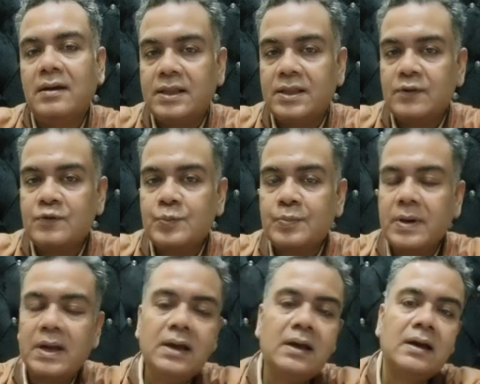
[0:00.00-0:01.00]
Death of
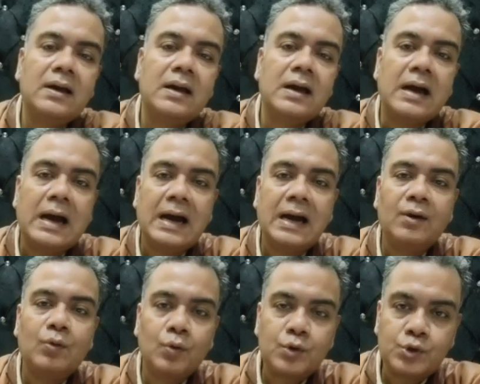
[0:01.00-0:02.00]
Spring, and
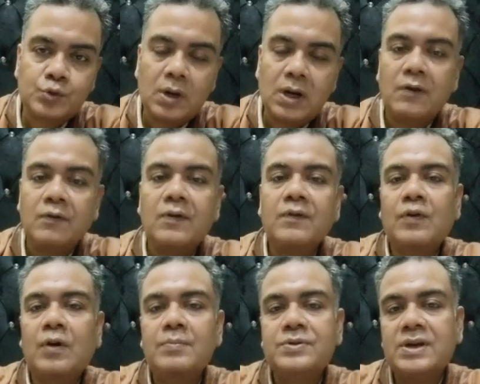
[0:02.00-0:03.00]
Notes to a Lover
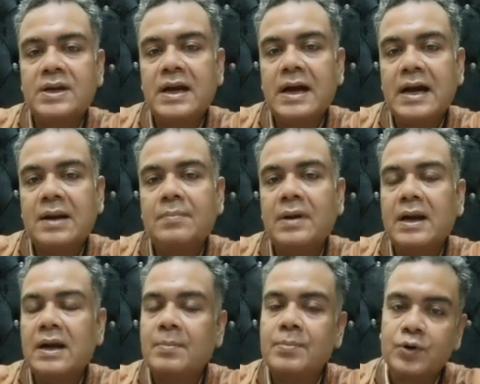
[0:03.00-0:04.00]
from Jenny Adam
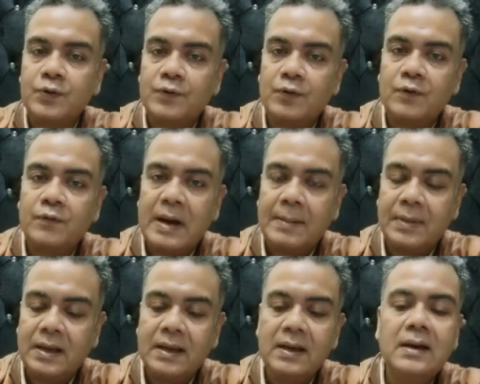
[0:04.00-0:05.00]
and her beautiful
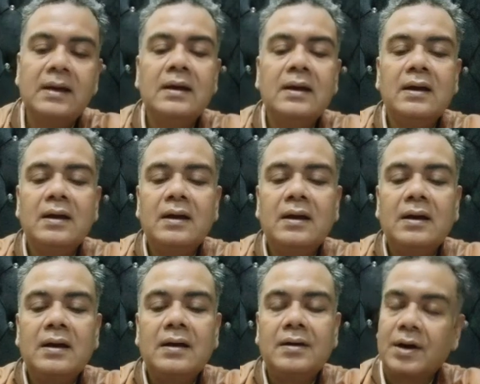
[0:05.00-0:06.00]
family.
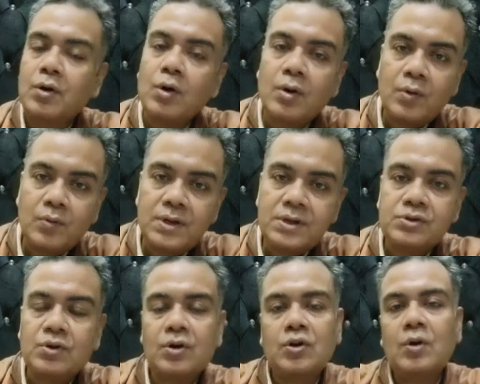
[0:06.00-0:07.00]

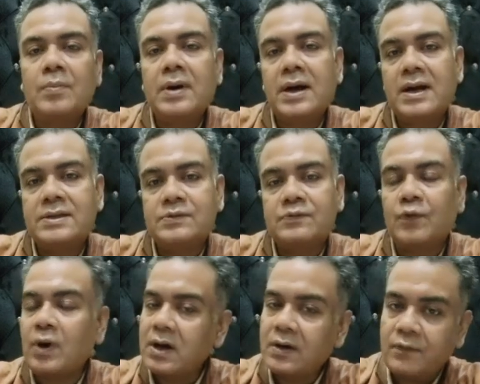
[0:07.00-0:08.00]
RecordOwners.com has
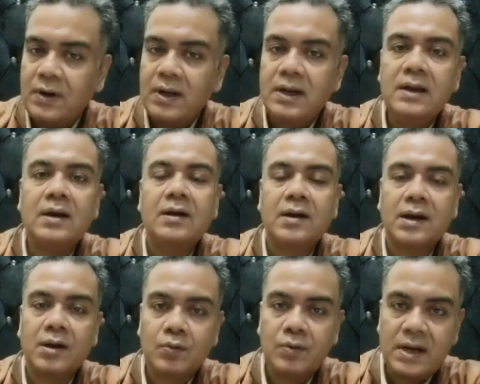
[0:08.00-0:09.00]
wonderfully
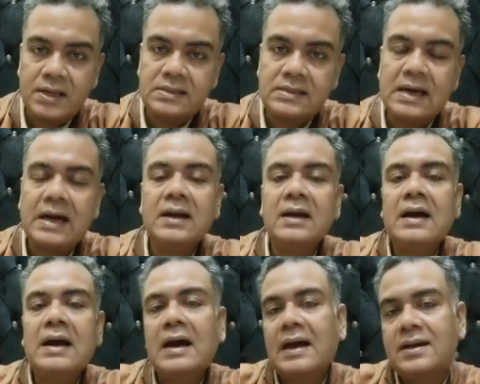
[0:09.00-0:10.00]
recognized that
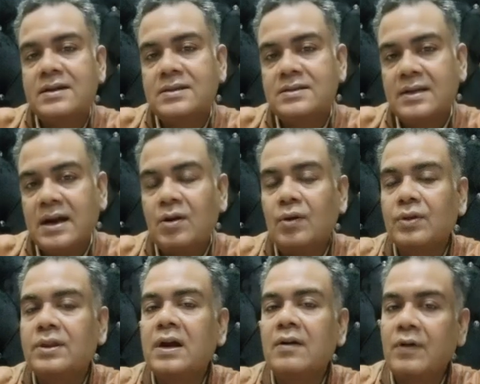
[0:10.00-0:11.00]
and it is there on
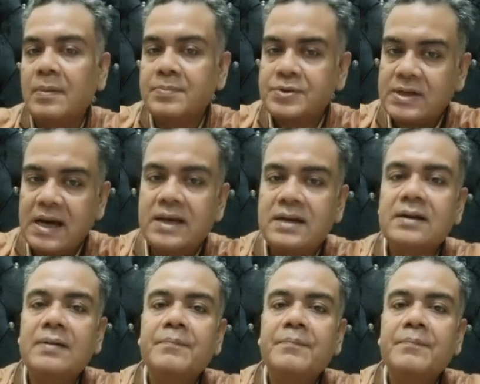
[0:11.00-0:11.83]
their website.